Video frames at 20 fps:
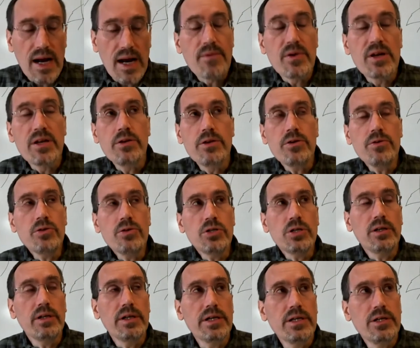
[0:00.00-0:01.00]
I would
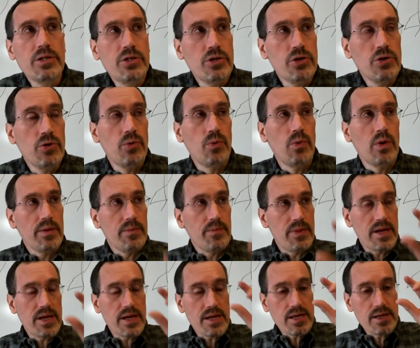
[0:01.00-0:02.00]
usually do would
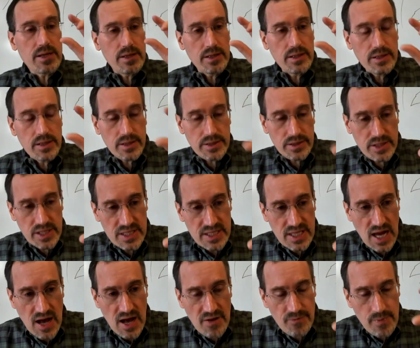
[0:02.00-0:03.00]
be
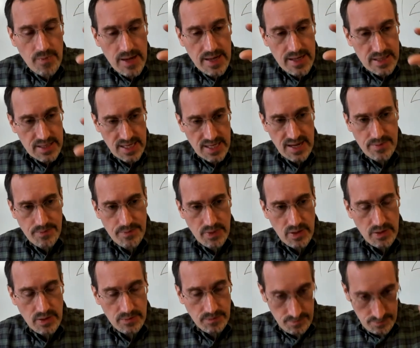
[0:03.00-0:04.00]
dissolve my
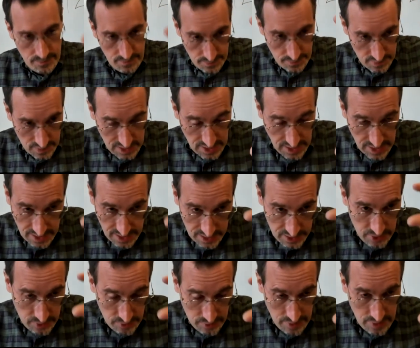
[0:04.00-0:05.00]
sample, say in
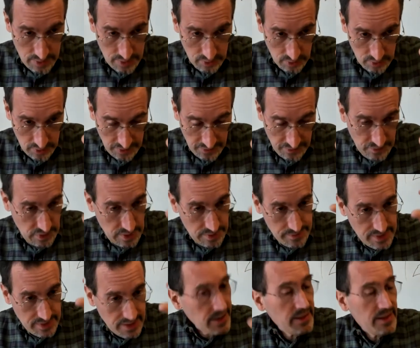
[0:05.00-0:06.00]
deuterochloroform,
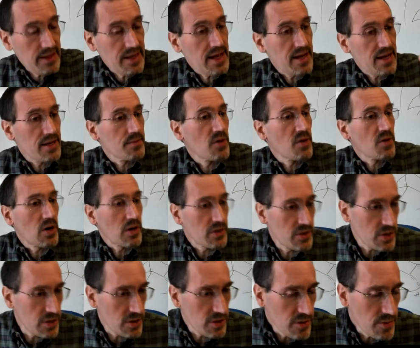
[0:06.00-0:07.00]
in the NMR
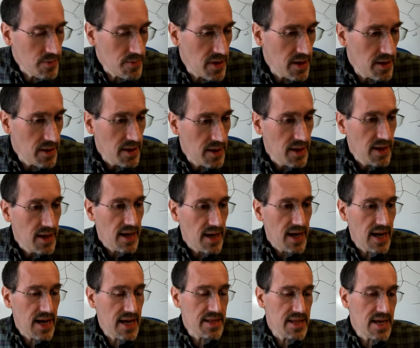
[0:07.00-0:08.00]
tube.
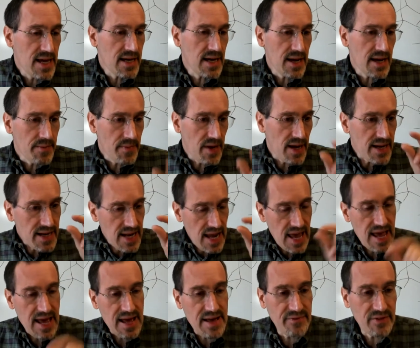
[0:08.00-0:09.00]
And then I might
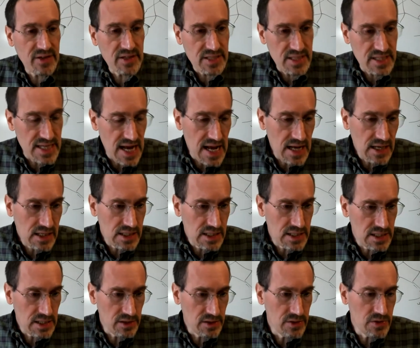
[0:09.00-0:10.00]
have a stock
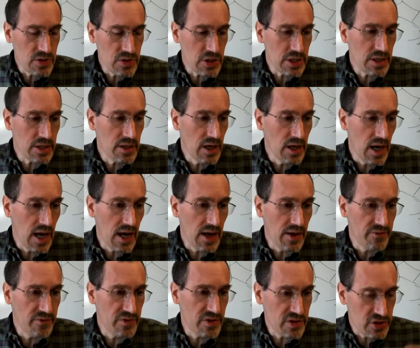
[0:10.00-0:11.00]
solution
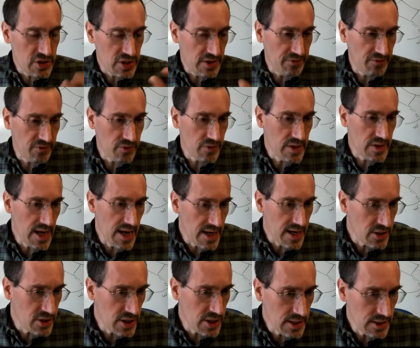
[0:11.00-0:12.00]
of the shift
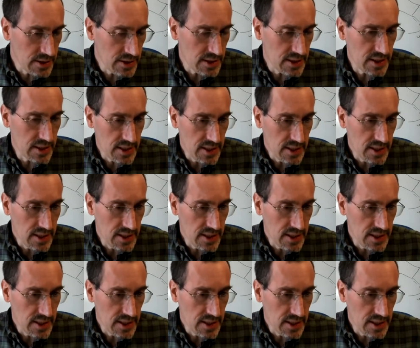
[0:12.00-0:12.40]
reagent